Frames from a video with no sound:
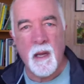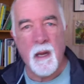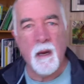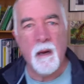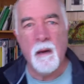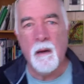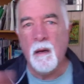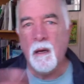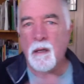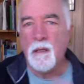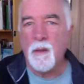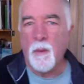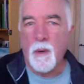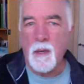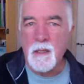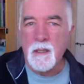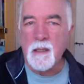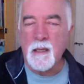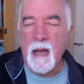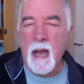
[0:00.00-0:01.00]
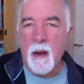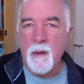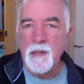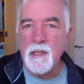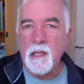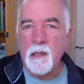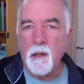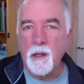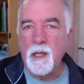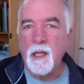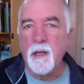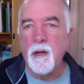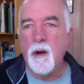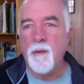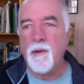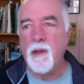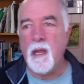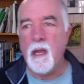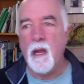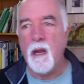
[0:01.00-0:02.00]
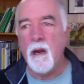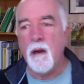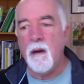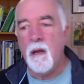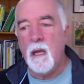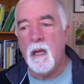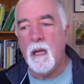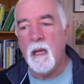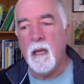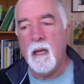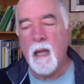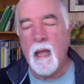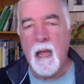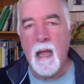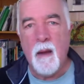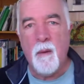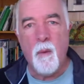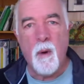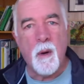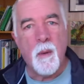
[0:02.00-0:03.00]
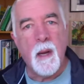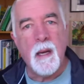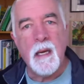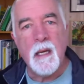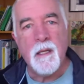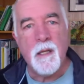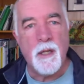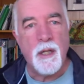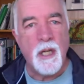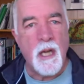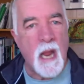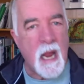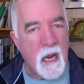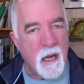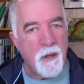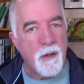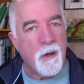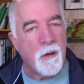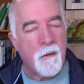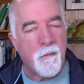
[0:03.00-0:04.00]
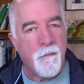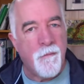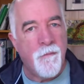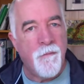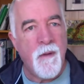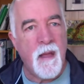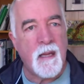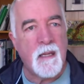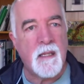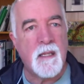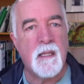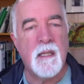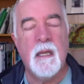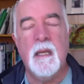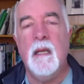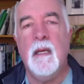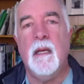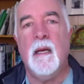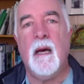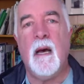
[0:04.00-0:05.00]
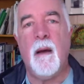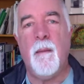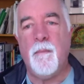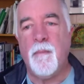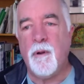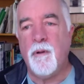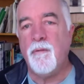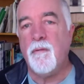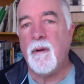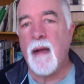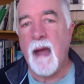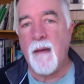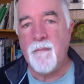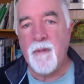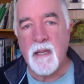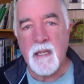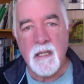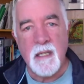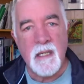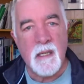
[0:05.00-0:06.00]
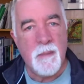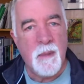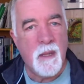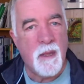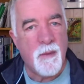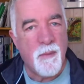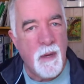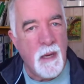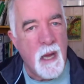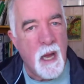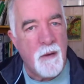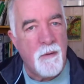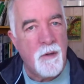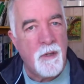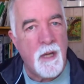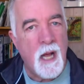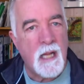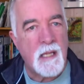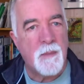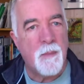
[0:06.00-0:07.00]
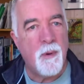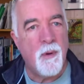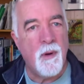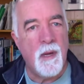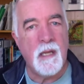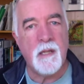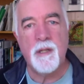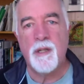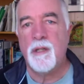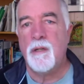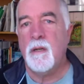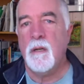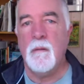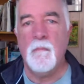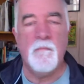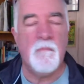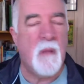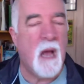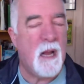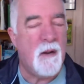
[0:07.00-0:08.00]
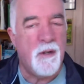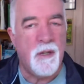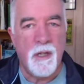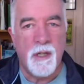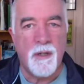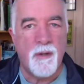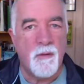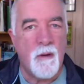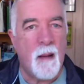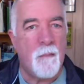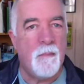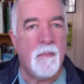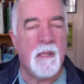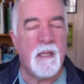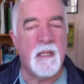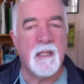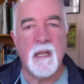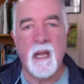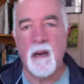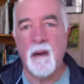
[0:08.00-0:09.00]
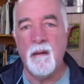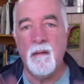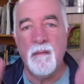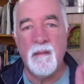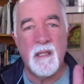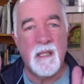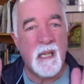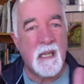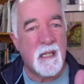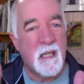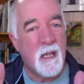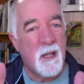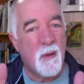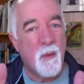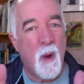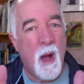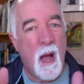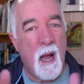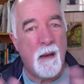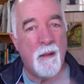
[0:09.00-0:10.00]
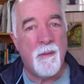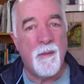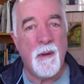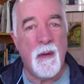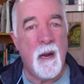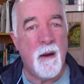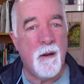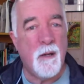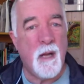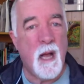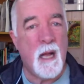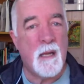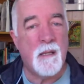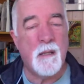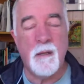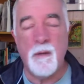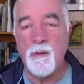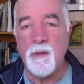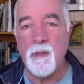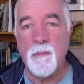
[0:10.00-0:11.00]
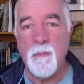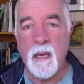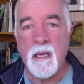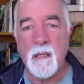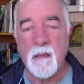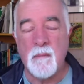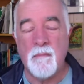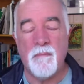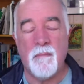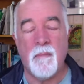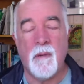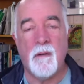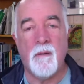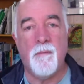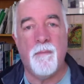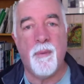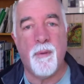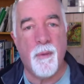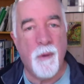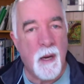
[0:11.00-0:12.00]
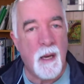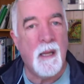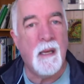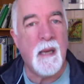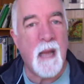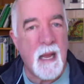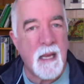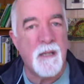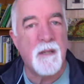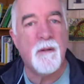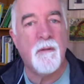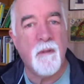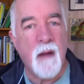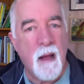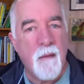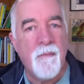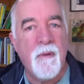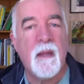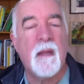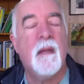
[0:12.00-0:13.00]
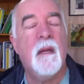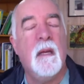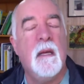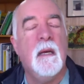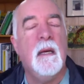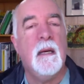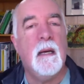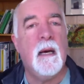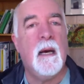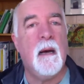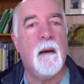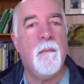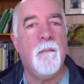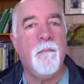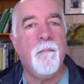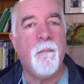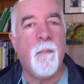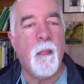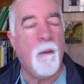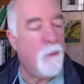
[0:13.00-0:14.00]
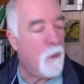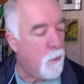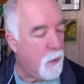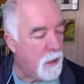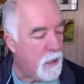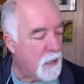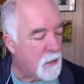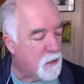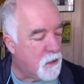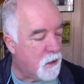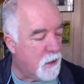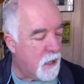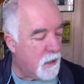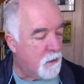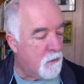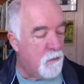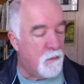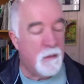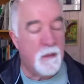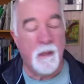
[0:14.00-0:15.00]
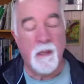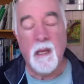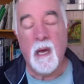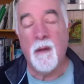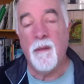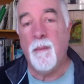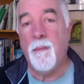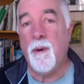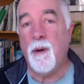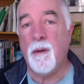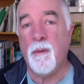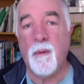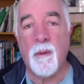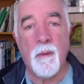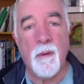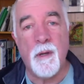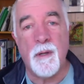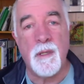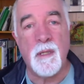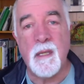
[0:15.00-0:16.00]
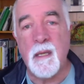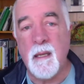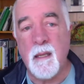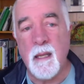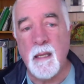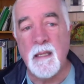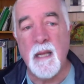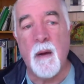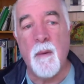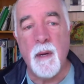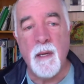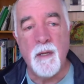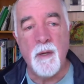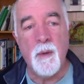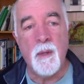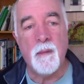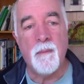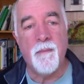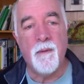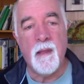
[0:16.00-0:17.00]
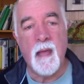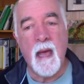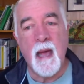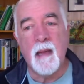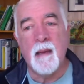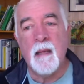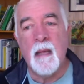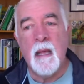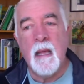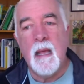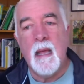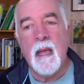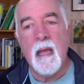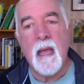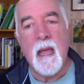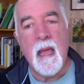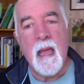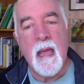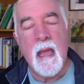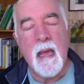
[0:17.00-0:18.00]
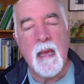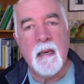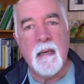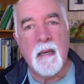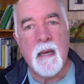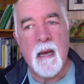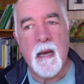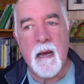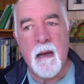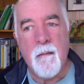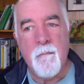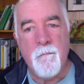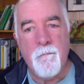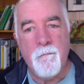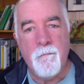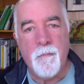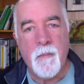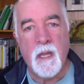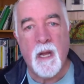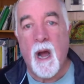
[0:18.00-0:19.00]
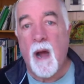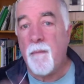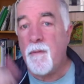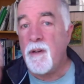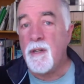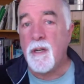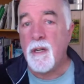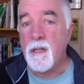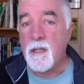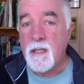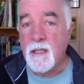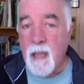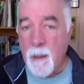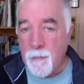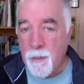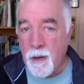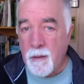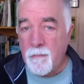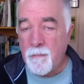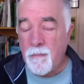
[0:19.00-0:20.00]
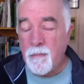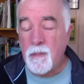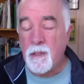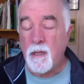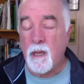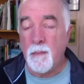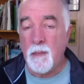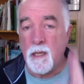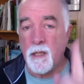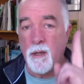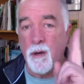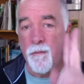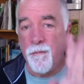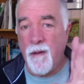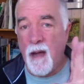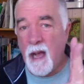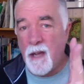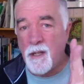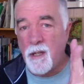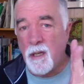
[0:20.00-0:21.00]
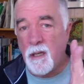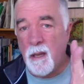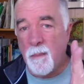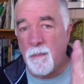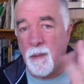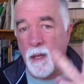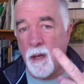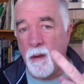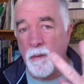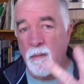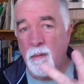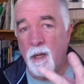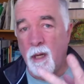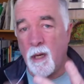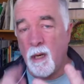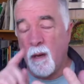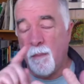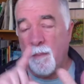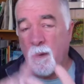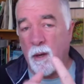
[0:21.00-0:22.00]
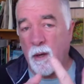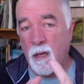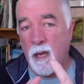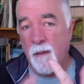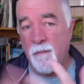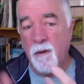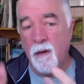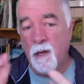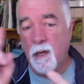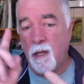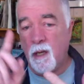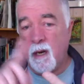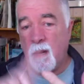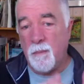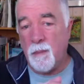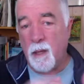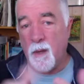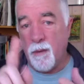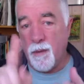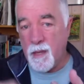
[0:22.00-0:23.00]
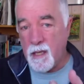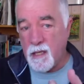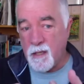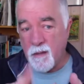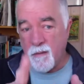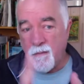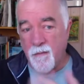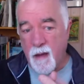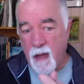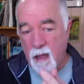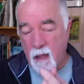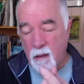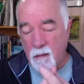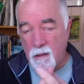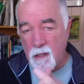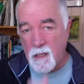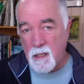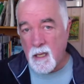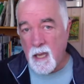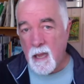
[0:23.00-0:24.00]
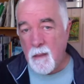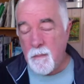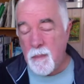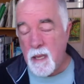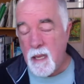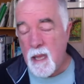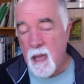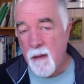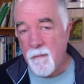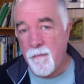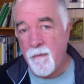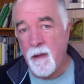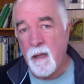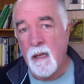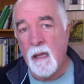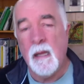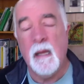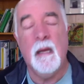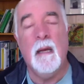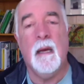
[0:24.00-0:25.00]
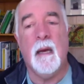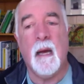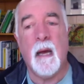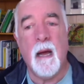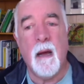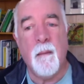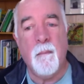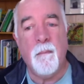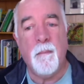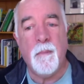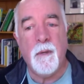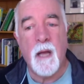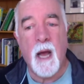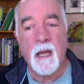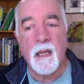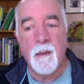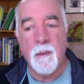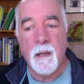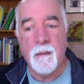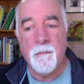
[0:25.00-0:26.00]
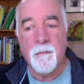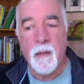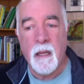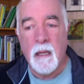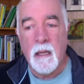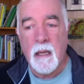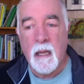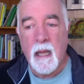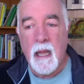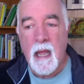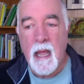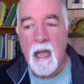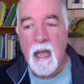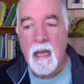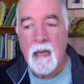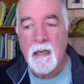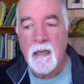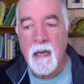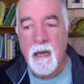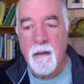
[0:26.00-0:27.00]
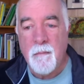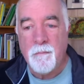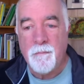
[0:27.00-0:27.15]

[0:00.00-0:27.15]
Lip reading: here? So what is it? How is it looking over here? And what do I need to change or to fix? Graphics need to be 300 dots per inch. I just drop in the center, 6-inch wide, 300 dots usually makes a pretty nice graphic. When we get to the other book, you'll see that's how I do it for that. And covers are separate. It's going to be 2 files you're going to upload. You're going to upload a cover. You're going to upload this file, this KPF document. And